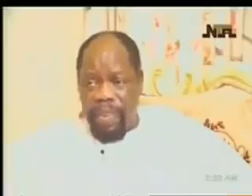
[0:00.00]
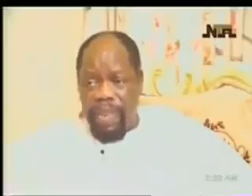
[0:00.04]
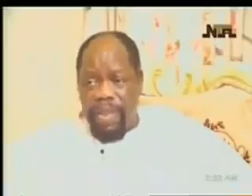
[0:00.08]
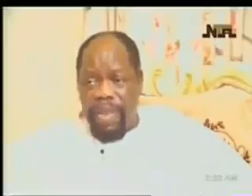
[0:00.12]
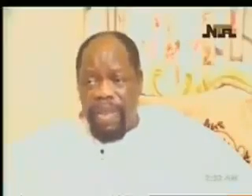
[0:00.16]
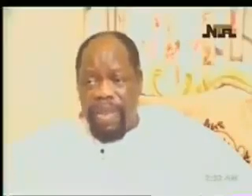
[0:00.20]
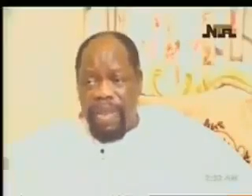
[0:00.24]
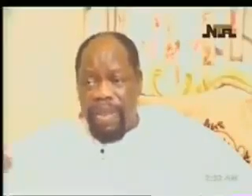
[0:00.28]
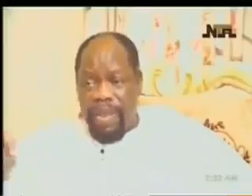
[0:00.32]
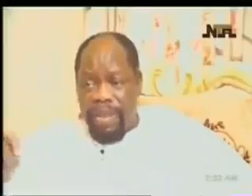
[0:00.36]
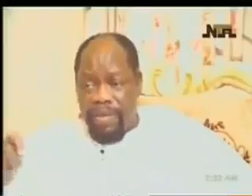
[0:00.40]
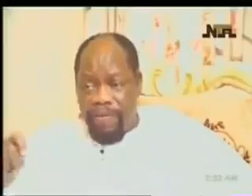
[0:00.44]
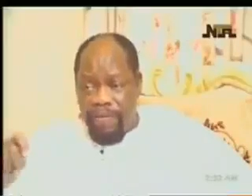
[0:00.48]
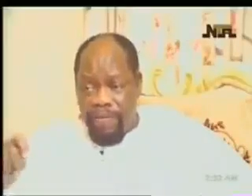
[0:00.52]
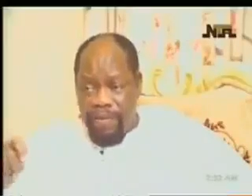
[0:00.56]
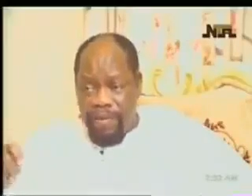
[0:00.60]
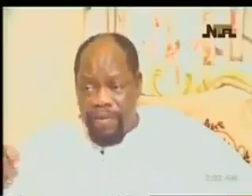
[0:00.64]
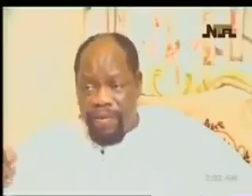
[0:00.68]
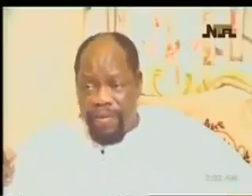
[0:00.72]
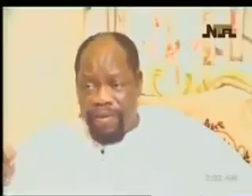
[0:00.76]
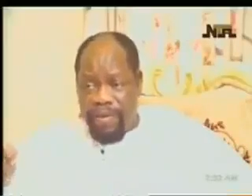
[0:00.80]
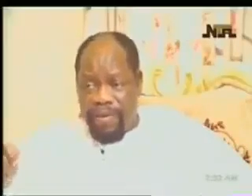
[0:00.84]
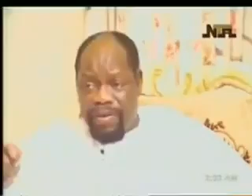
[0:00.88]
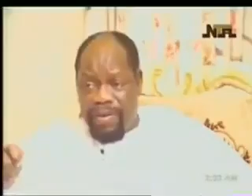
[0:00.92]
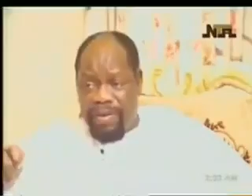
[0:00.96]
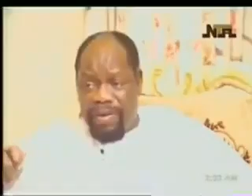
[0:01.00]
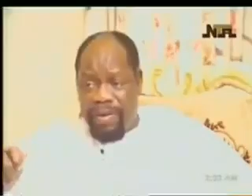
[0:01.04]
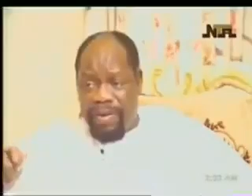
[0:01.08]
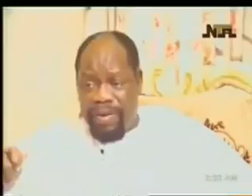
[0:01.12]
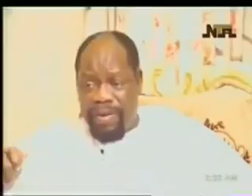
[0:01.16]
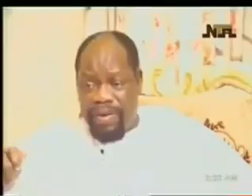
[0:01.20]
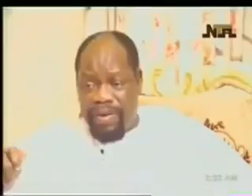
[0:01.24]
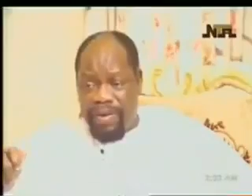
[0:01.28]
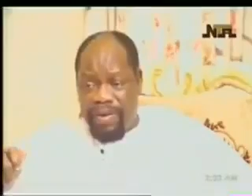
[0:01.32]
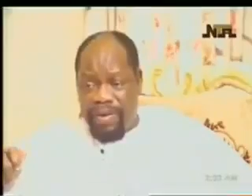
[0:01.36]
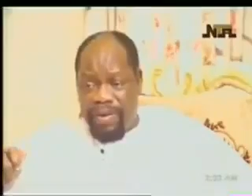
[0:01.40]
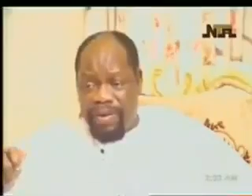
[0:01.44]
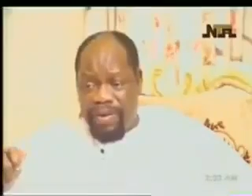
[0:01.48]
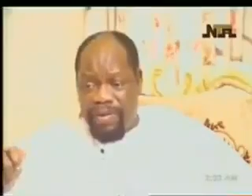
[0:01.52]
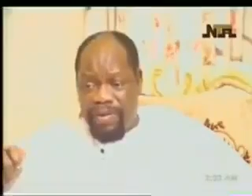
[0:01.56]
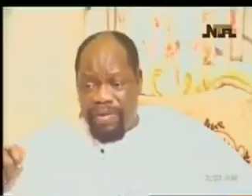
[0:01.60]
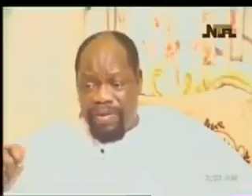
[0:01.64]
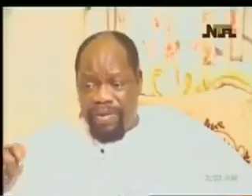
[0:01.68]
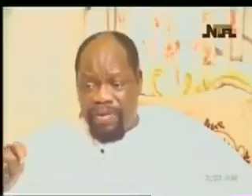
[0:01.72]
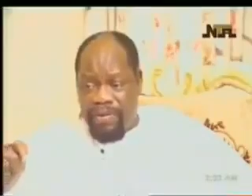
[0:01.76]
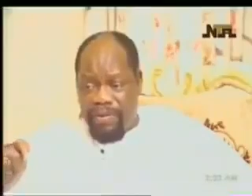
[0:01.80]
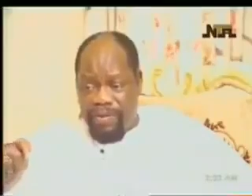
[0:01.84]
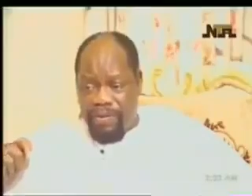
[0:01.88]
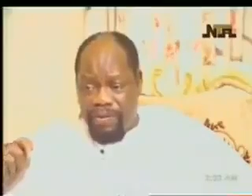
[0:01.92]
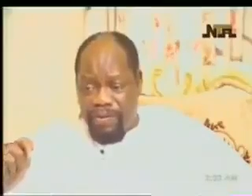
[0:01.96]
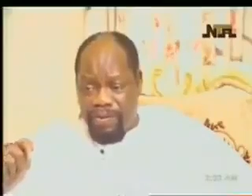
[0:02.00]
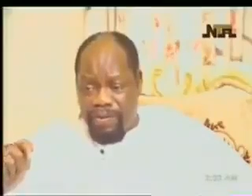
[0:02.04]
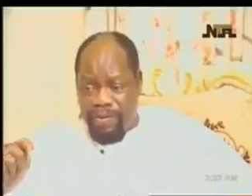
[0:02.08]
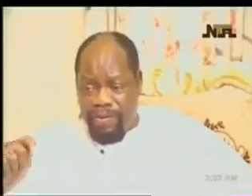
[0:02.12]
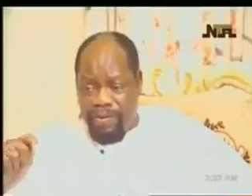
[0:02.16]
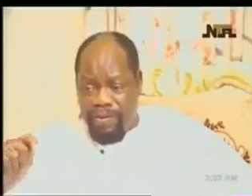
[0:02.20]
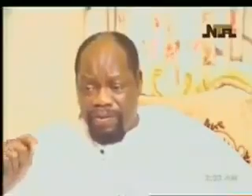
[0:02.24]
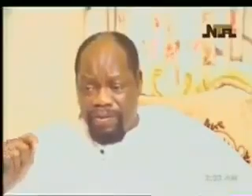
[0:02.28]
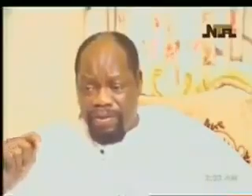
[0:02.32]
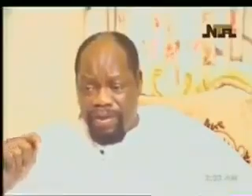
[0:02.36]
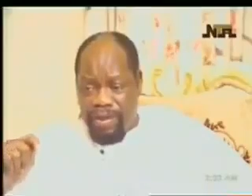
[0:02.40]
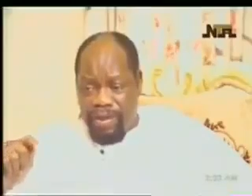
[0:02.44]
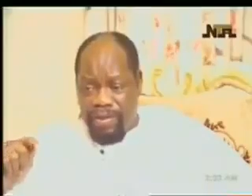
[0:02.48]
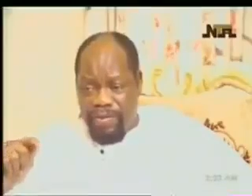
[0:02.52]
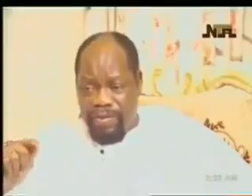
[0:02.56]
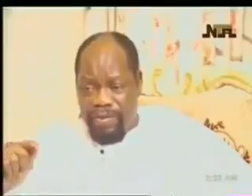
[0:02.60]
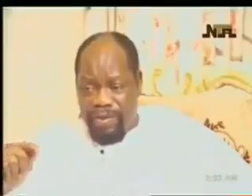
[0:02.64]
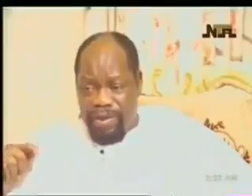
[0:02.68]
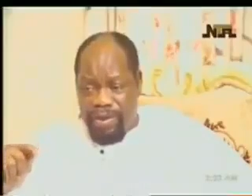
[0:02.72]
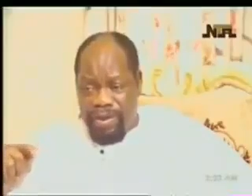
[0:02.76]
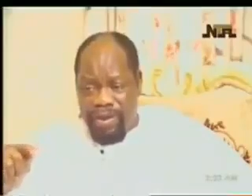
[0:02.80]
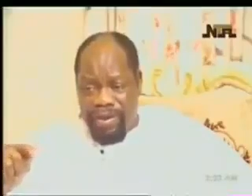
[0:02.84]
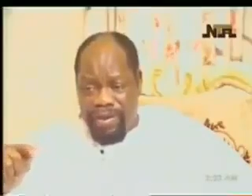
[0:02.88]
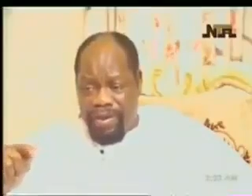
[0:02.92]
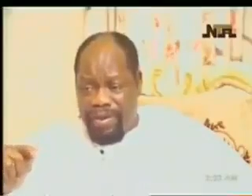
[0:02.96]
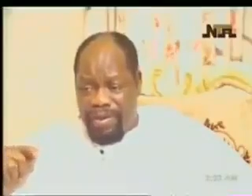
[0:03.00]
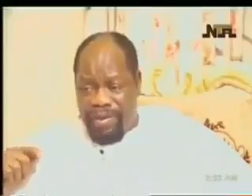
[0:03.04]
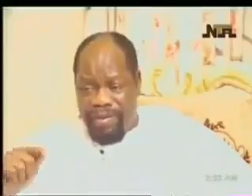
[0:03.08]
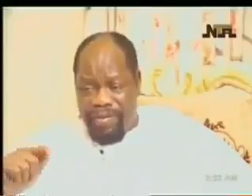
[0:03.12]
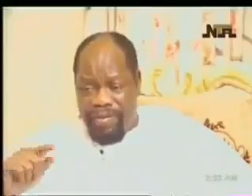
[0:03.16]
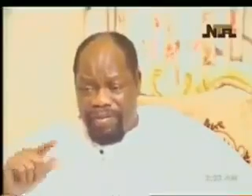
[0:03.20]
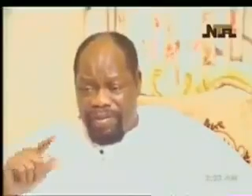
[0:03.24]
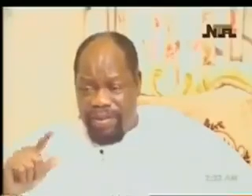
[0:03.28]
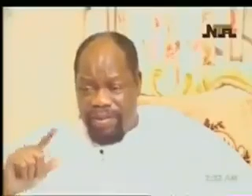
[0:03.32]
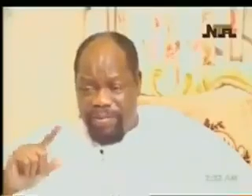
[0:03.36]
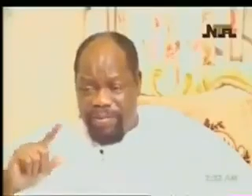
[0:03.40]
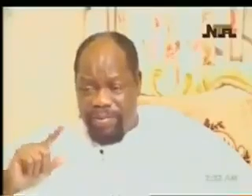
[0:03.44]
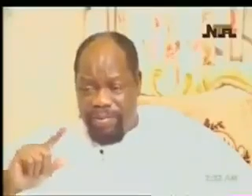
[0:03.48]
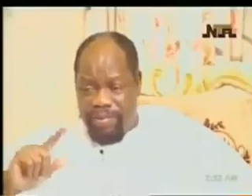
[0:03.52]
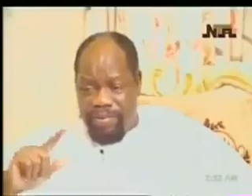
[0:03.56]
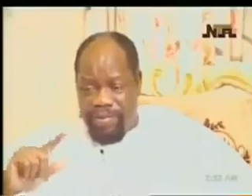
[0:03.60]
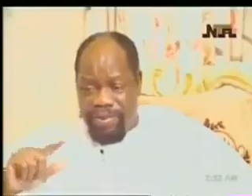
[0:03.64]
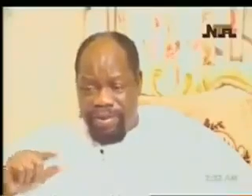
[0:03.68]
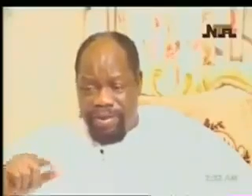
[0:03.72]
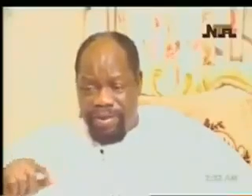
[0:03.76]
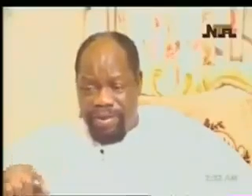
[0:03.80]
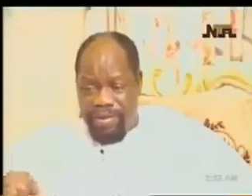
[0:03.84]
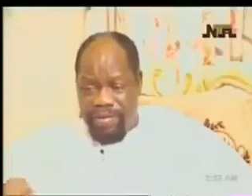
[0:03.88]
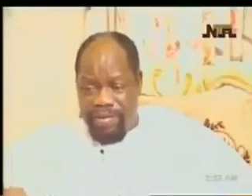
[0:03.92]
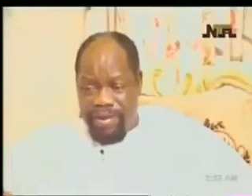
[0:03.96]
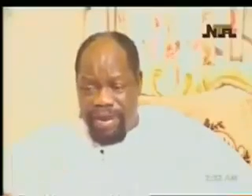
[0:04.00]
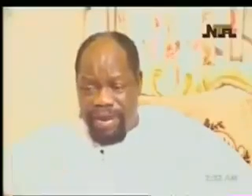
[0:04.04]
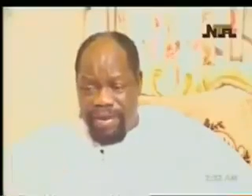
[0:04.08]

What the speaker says: even to show that we didn't separate.